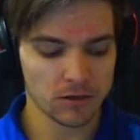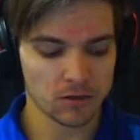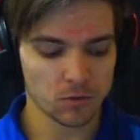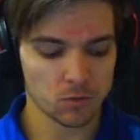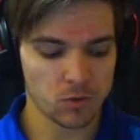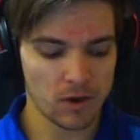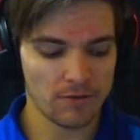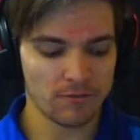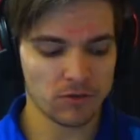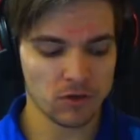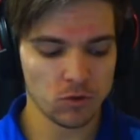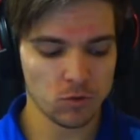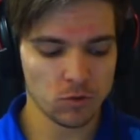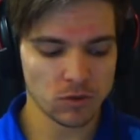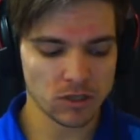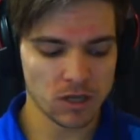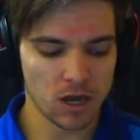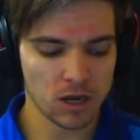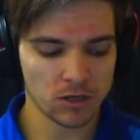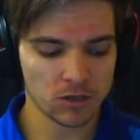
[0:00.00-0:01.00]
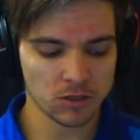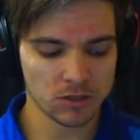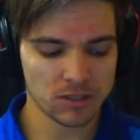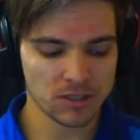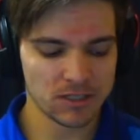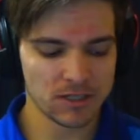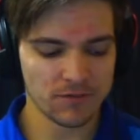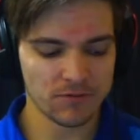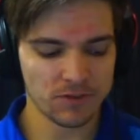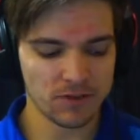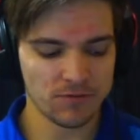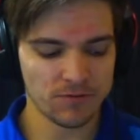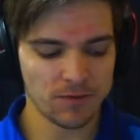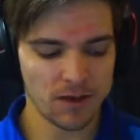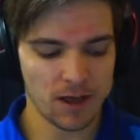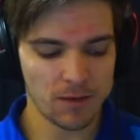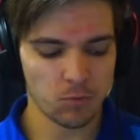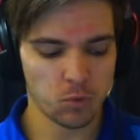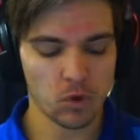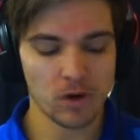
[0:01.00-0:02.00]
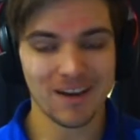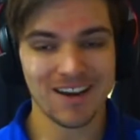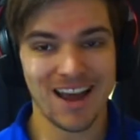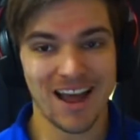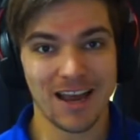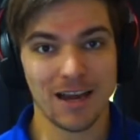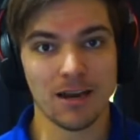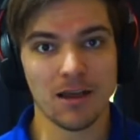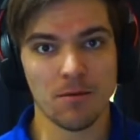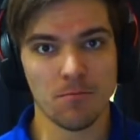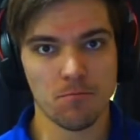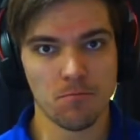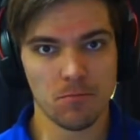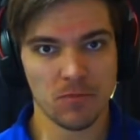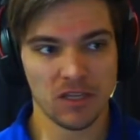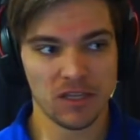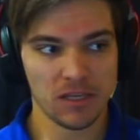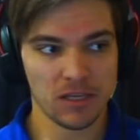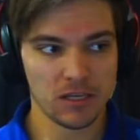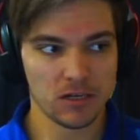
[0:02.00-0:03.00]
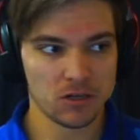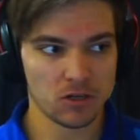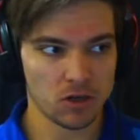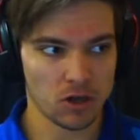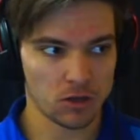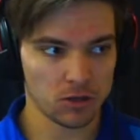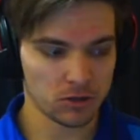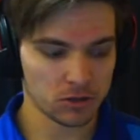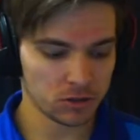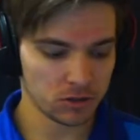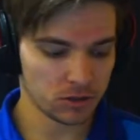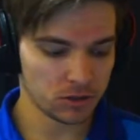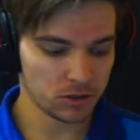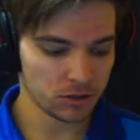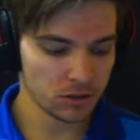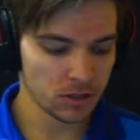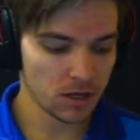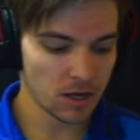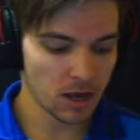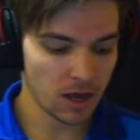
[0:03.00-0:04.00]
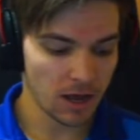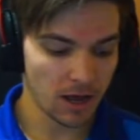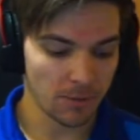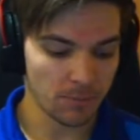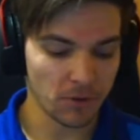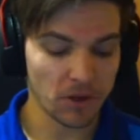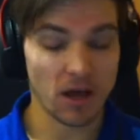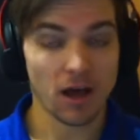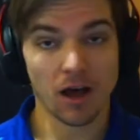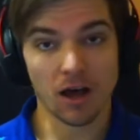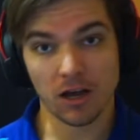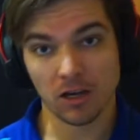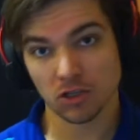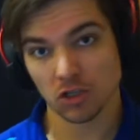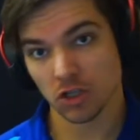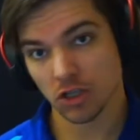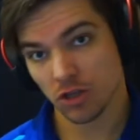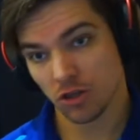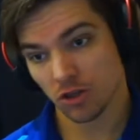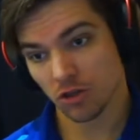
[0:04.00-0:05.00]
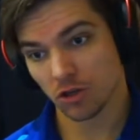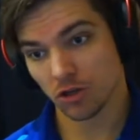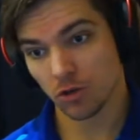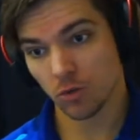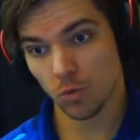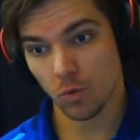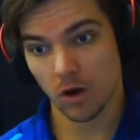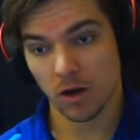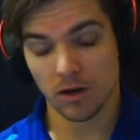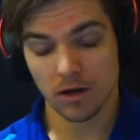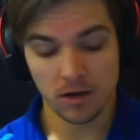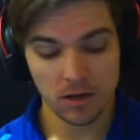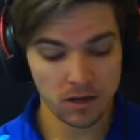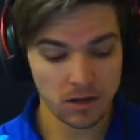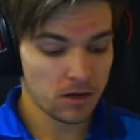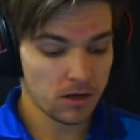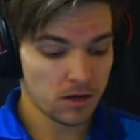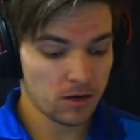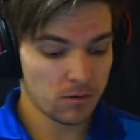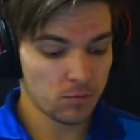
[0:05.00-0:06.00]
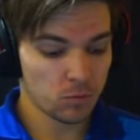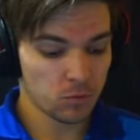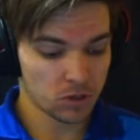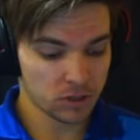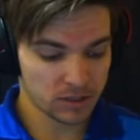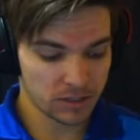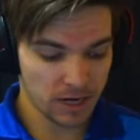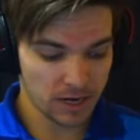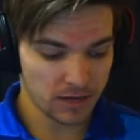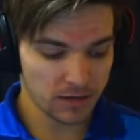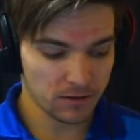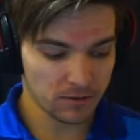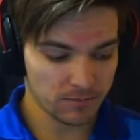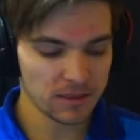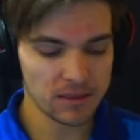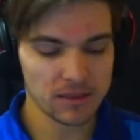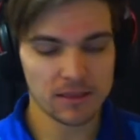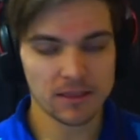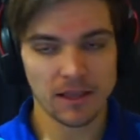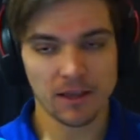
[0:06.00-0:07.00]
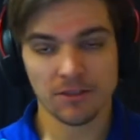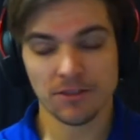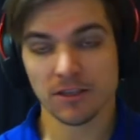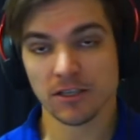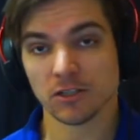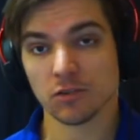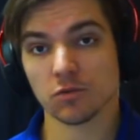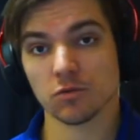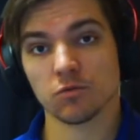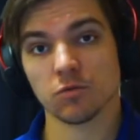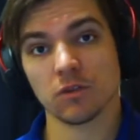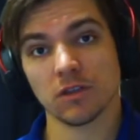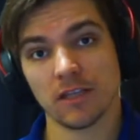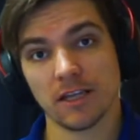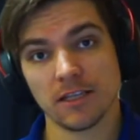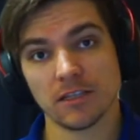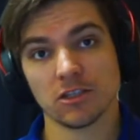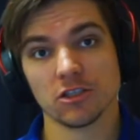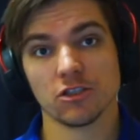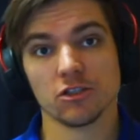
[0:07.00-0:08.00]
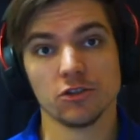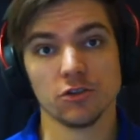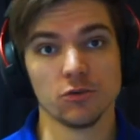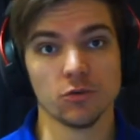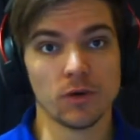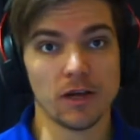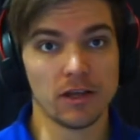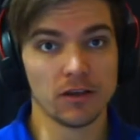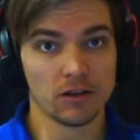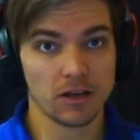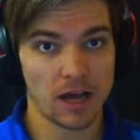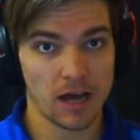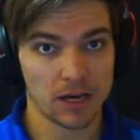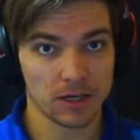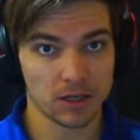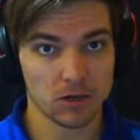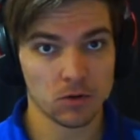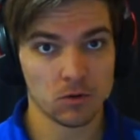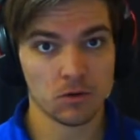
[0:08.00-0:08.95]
revenue was $175.9 million, up 131%. Now this relates to Elgato